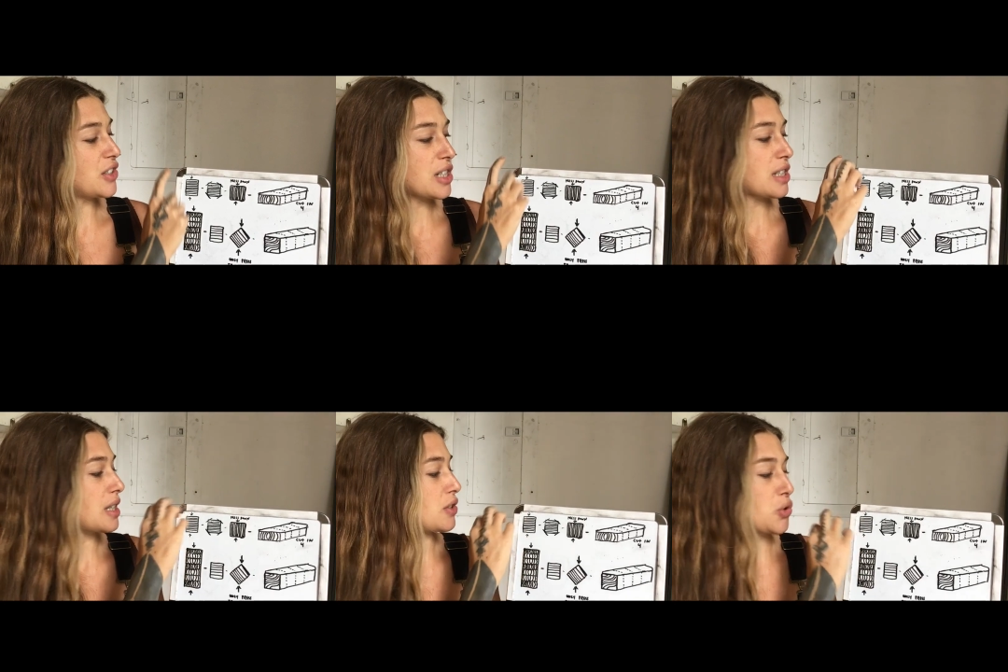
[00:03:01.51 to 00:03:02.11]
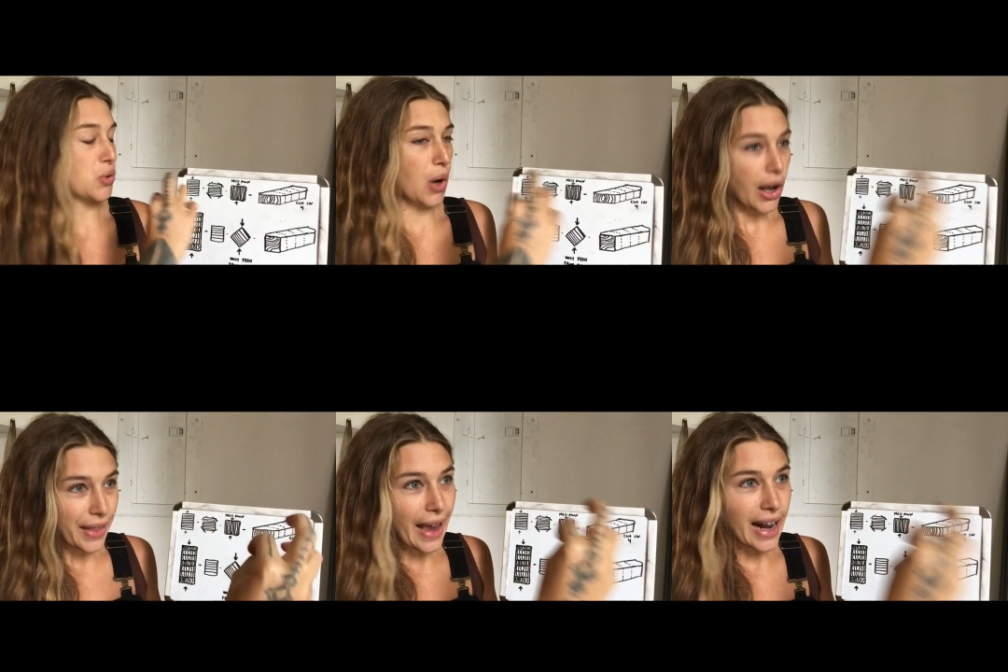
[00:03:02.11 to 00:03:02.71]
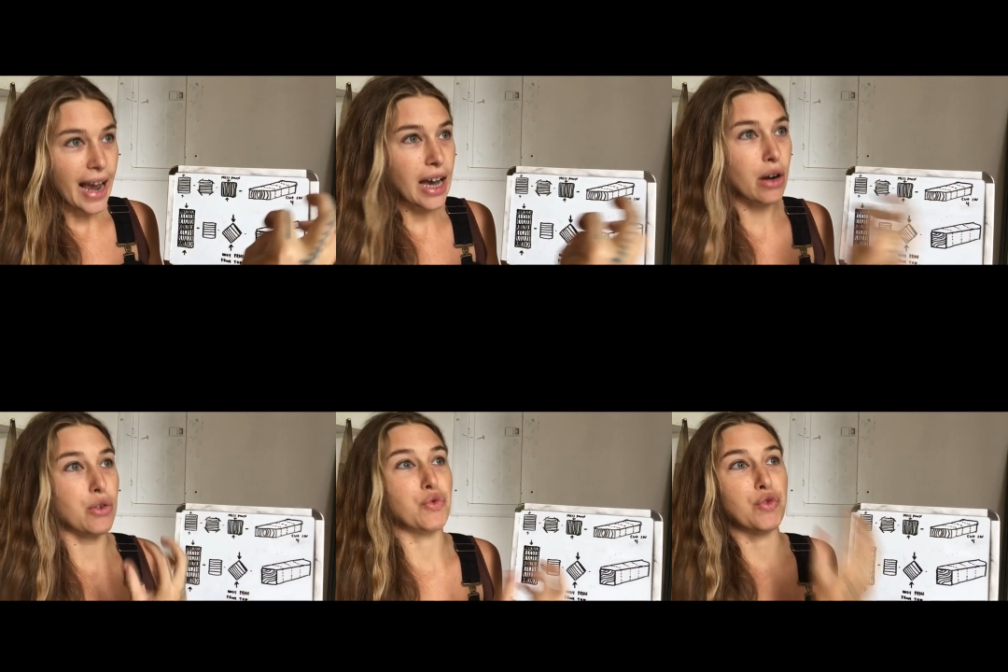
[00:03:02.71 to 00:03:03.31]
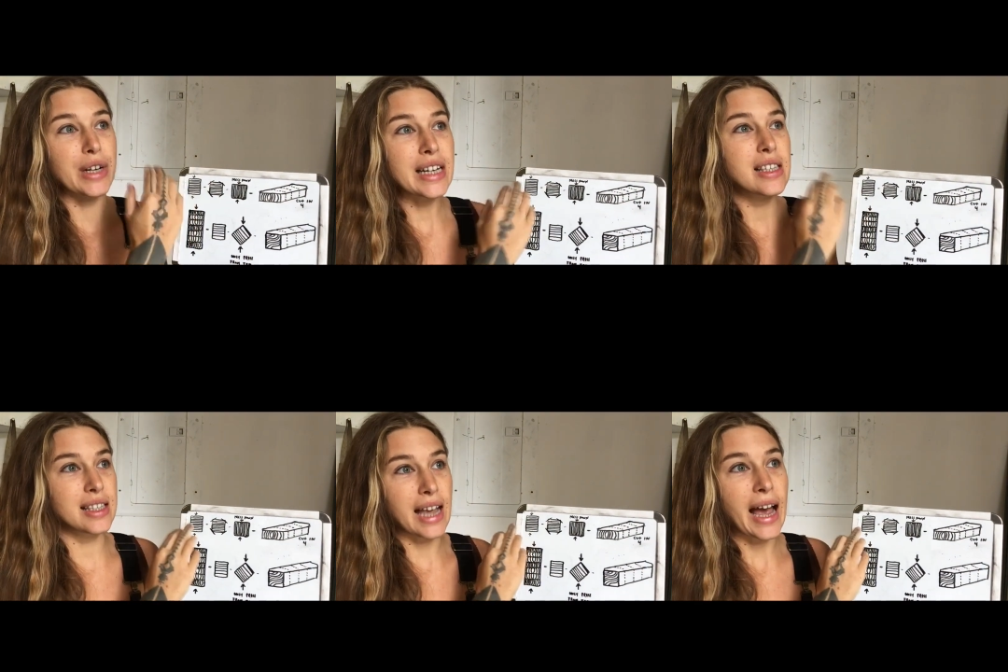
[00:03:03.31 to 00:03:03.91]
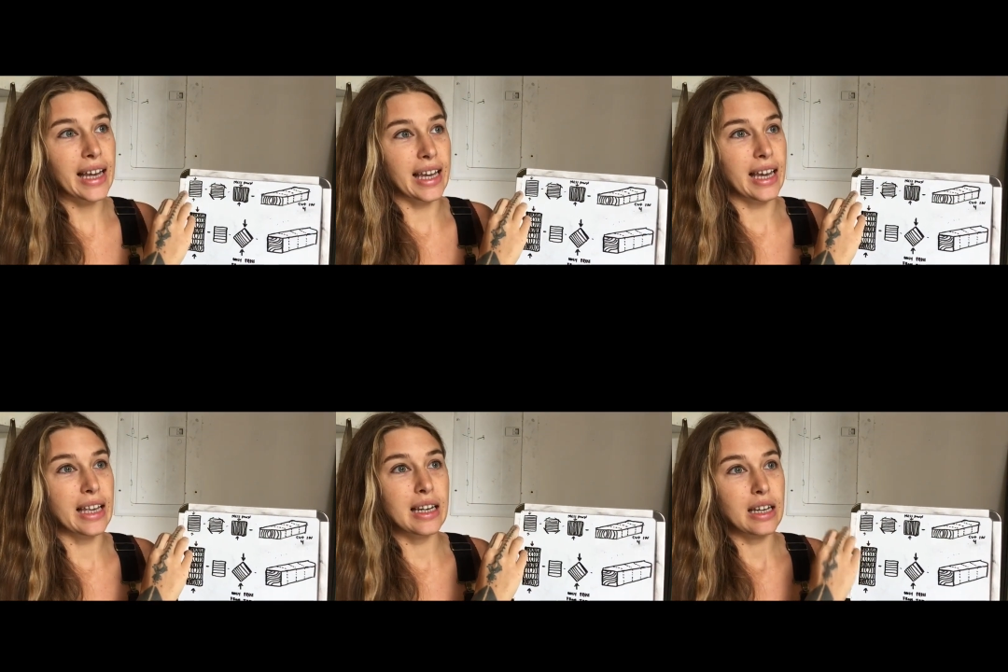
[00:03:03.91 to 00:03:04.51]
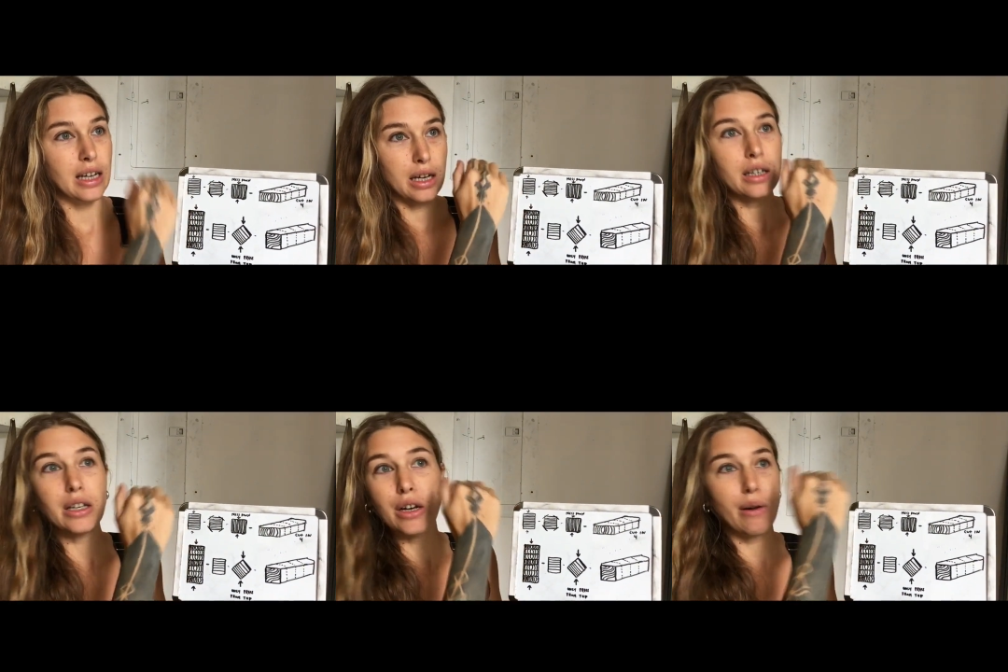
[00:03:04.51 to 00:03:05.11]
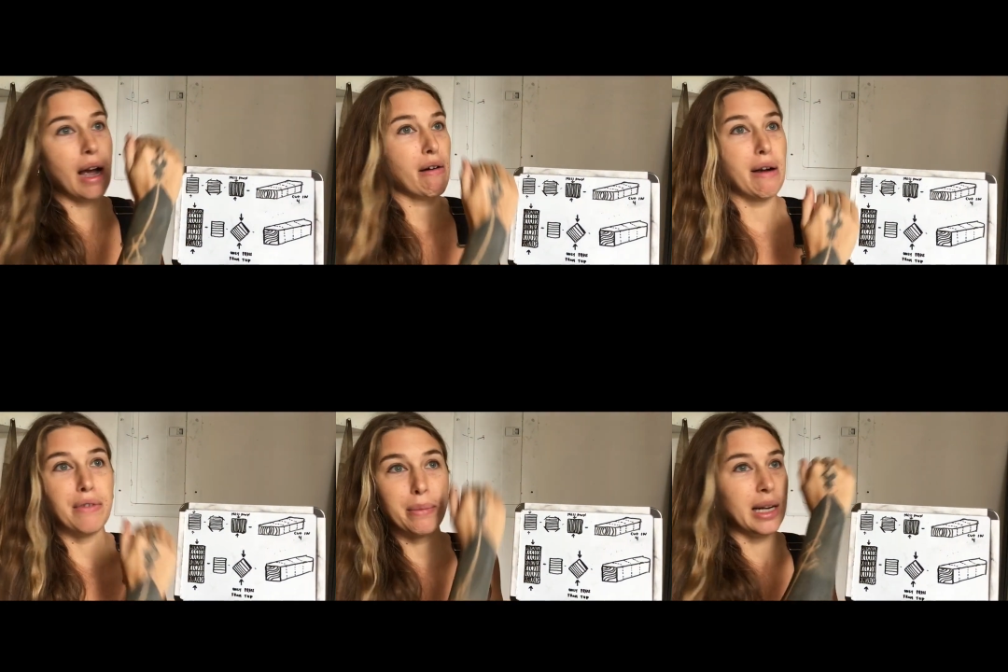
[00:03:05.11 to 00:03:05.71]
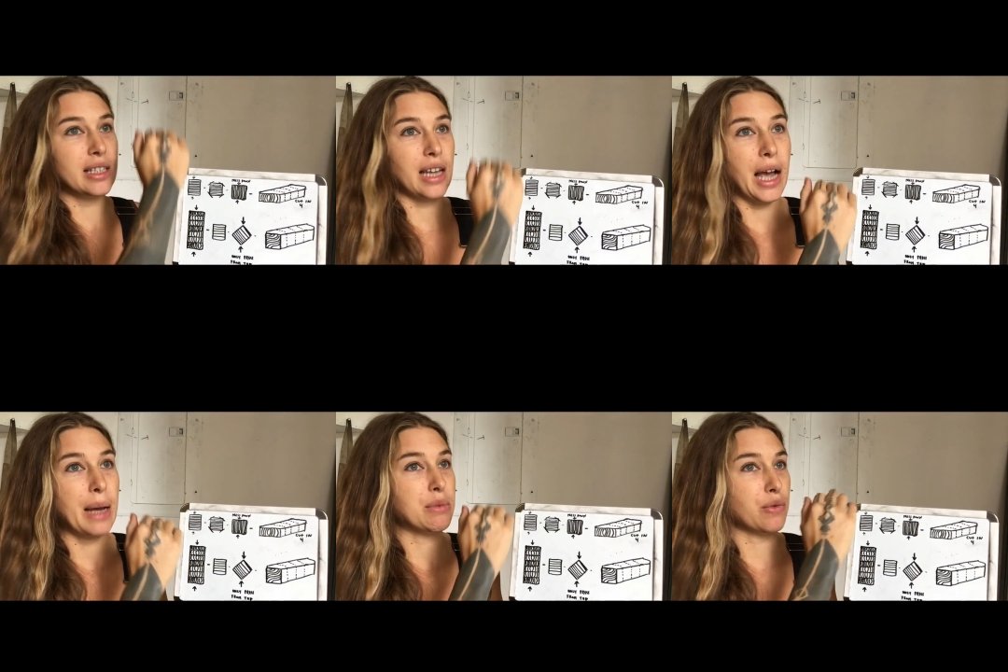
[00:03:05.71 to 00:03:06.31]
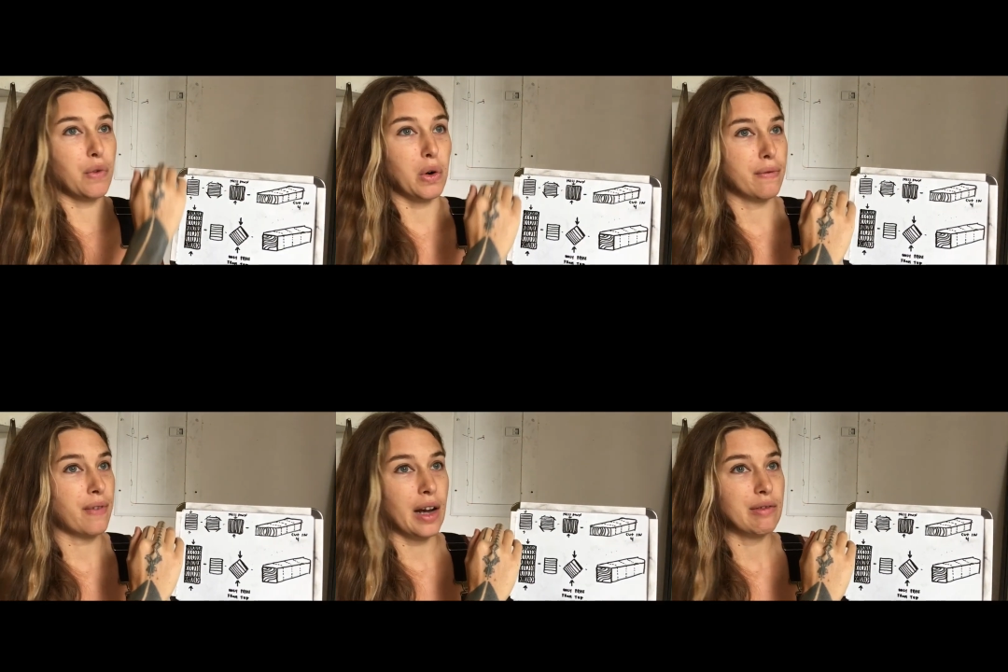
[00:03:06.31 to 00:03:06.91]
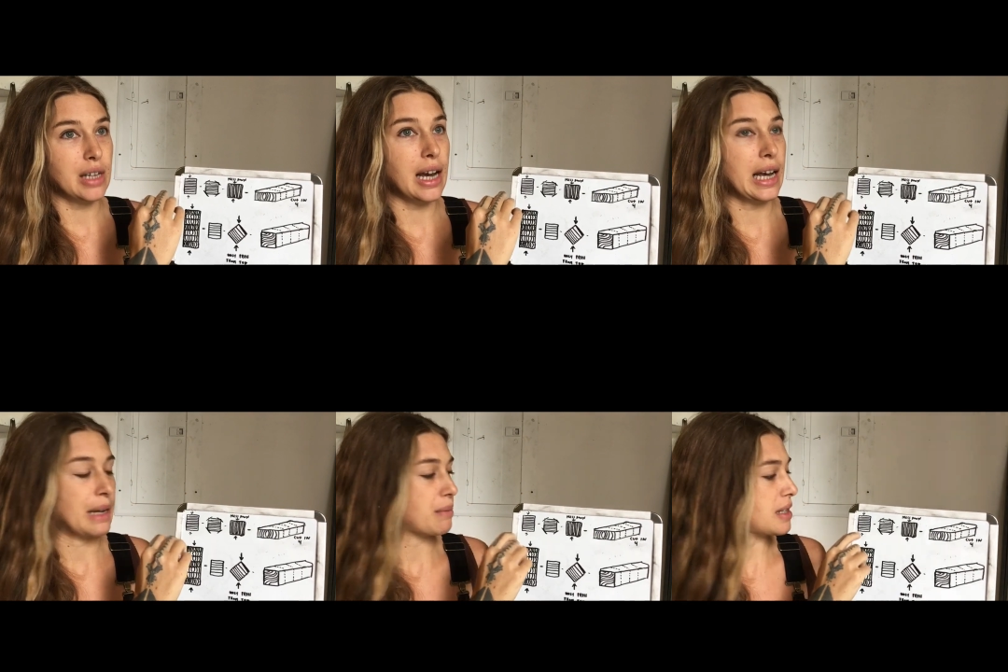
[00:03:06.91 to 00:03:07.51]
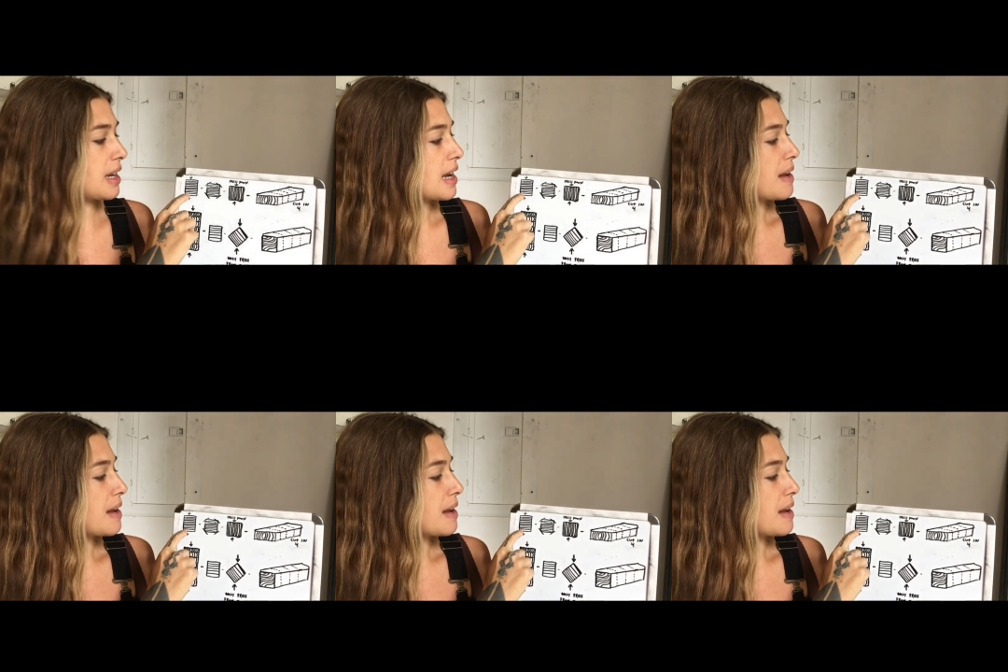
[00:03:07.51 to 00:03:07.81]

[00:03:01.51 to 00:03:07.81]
just draw that out, restack it, you know, however many times, four or five times,